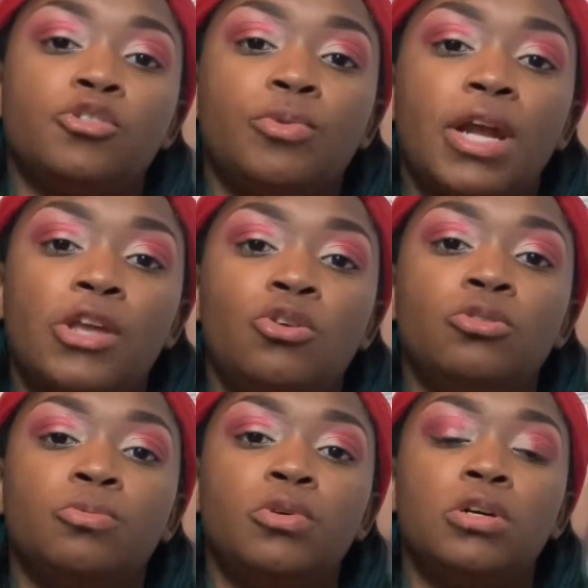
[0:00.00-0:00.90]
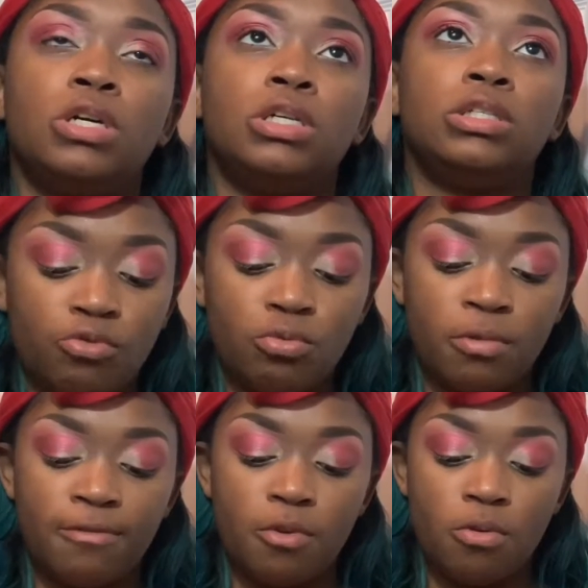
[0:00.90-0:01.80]
one I used was
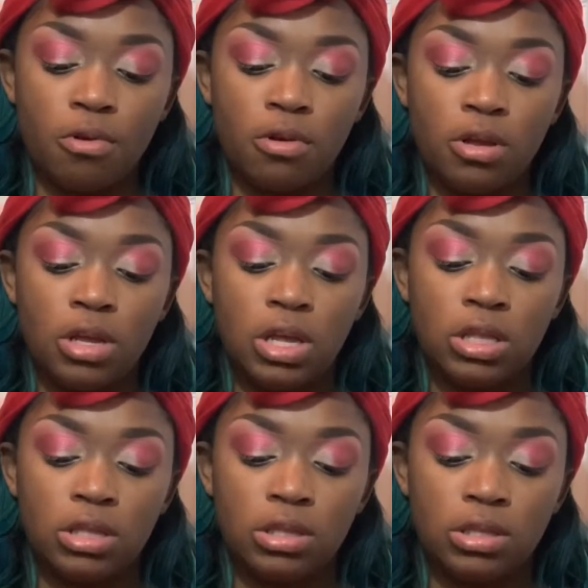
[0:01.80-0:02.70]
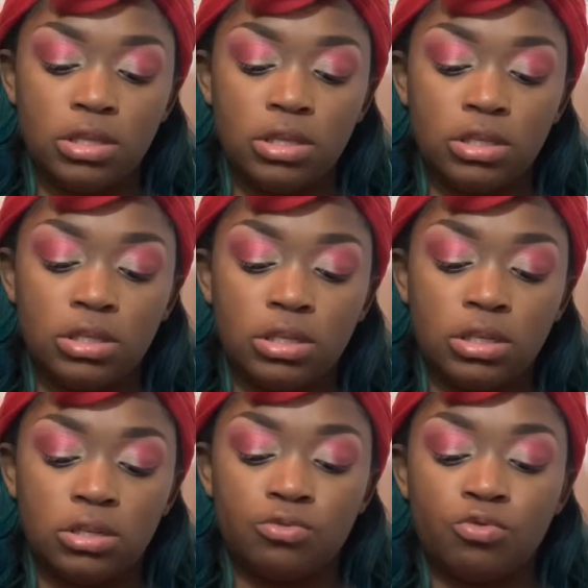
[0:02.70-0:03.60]
Rumour 4. This
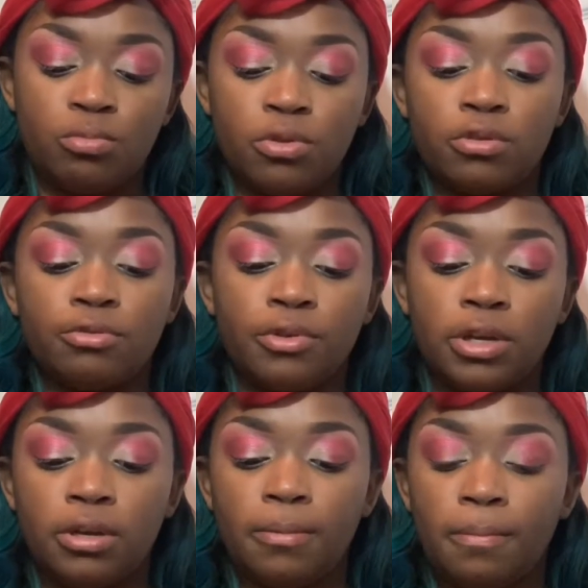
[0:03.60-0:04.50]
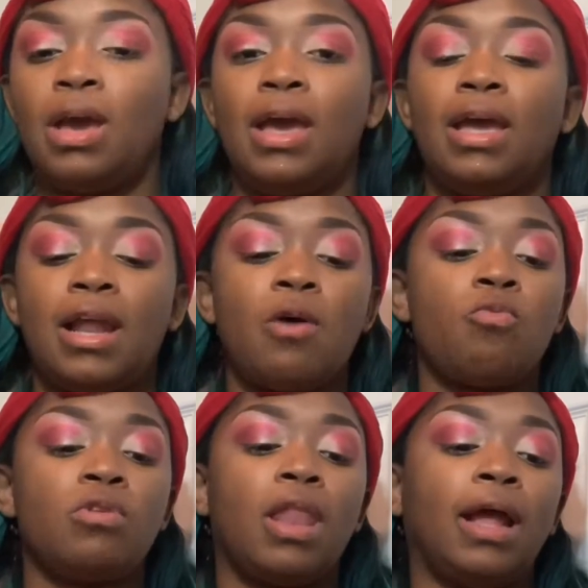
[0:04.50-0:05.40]
is Rumour 3. And I
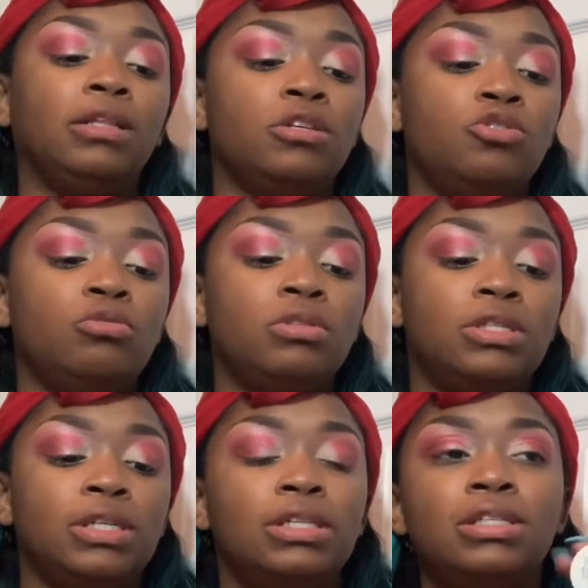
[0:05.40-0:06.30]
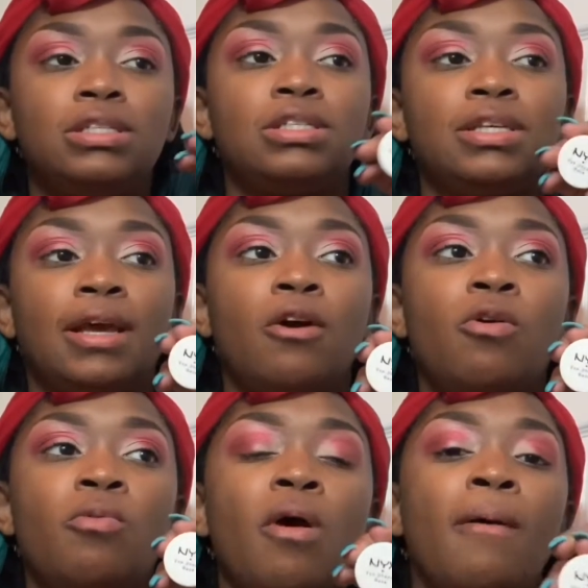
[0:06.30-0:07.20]
would like to use this to
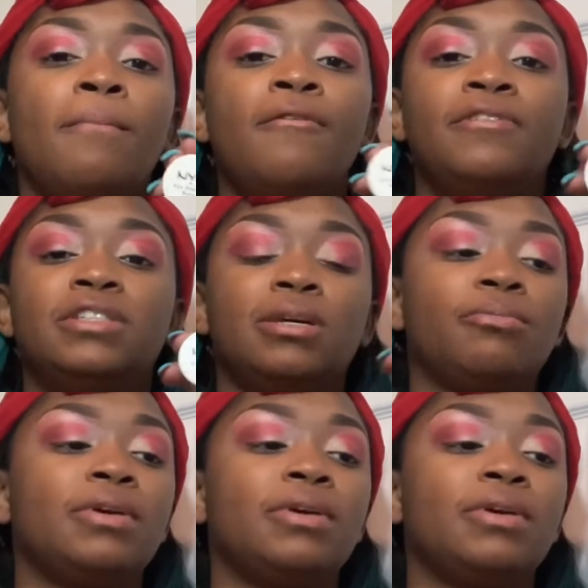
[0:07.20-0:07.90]
help, but for some